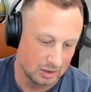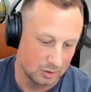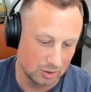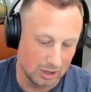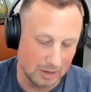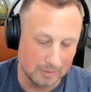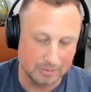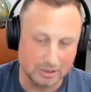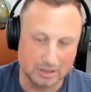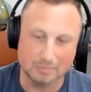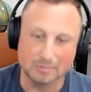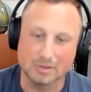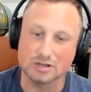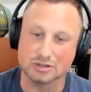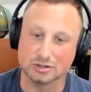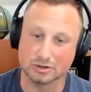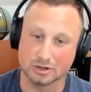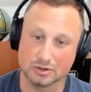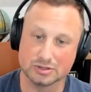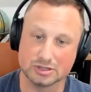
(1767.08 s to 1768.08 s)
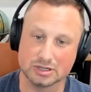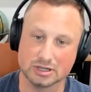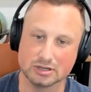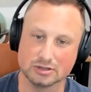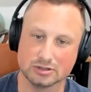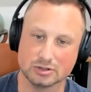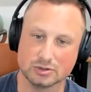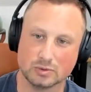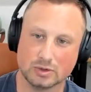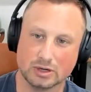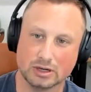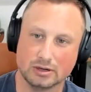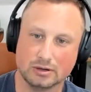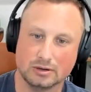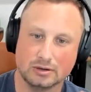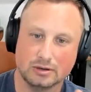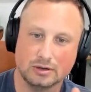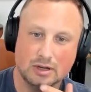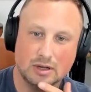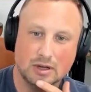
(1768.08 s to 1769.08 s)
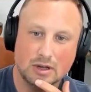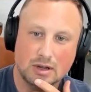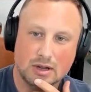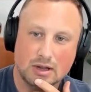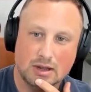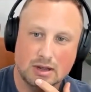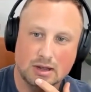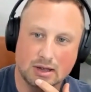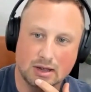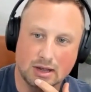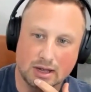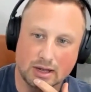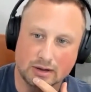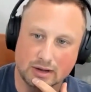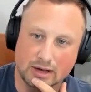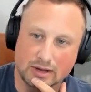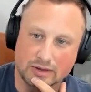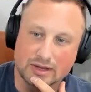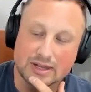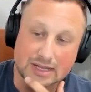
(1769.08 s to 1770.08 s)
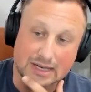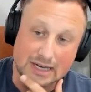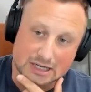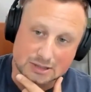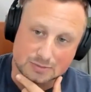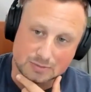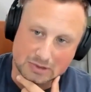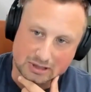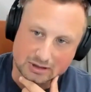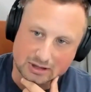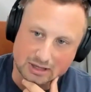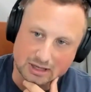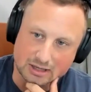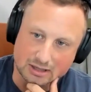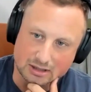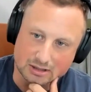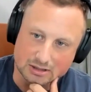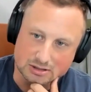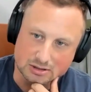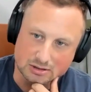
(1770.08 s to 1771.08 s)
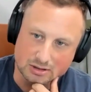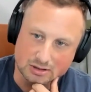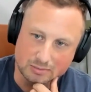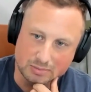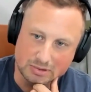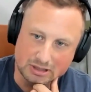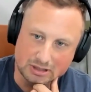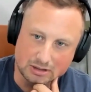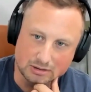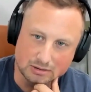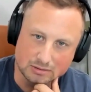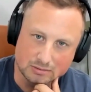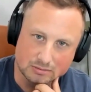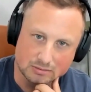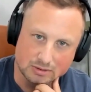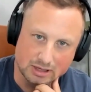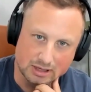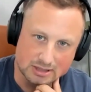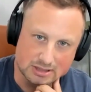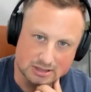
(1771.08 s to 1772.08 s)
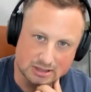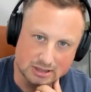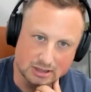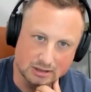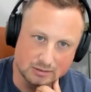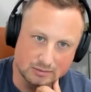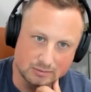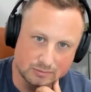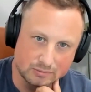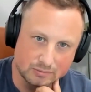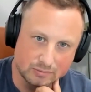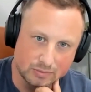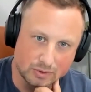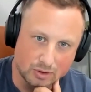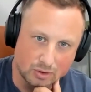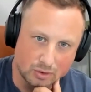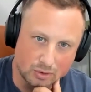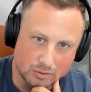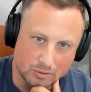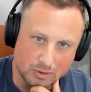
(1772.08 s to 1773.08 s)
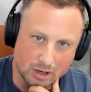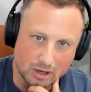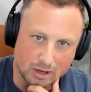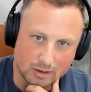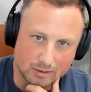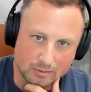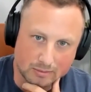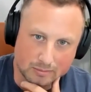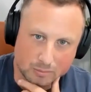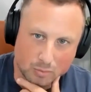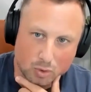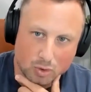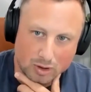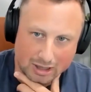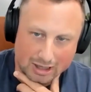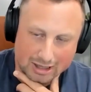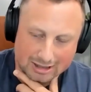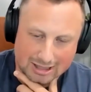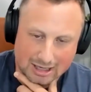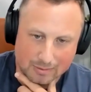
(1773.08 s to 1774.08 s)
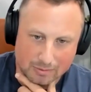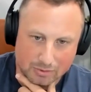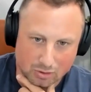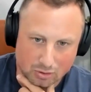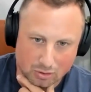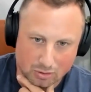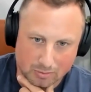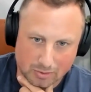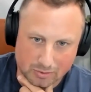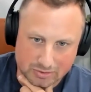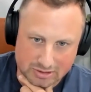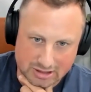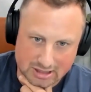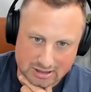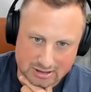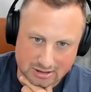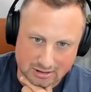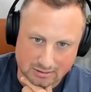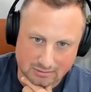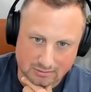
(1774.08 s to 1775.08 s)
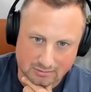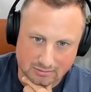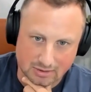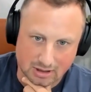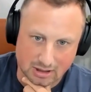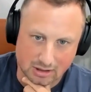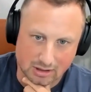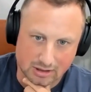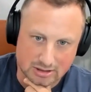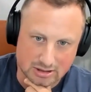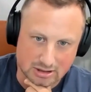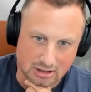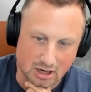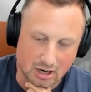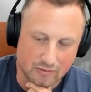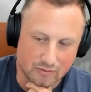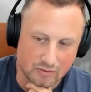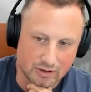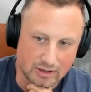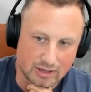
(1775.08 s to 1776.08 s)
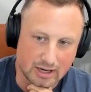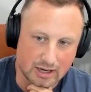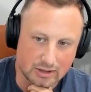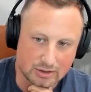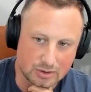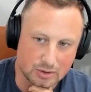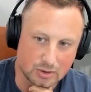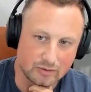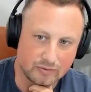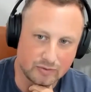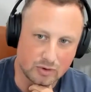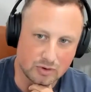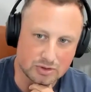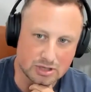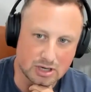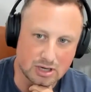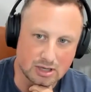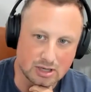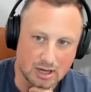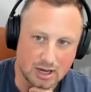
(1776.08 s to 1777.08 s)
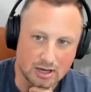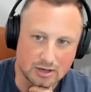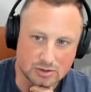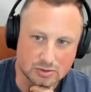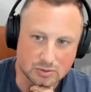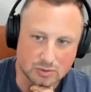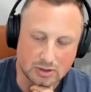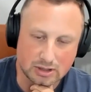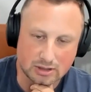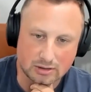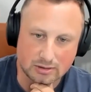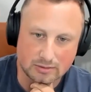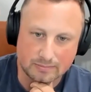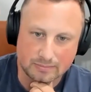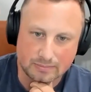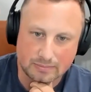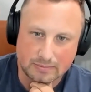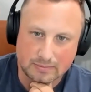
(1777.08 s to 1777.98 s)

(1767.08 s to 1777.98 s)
We're helping them measure those things as well. And then the next big thing is going to be, like I said, more in-depth hormone testing, and actually offering that to our folks online as well.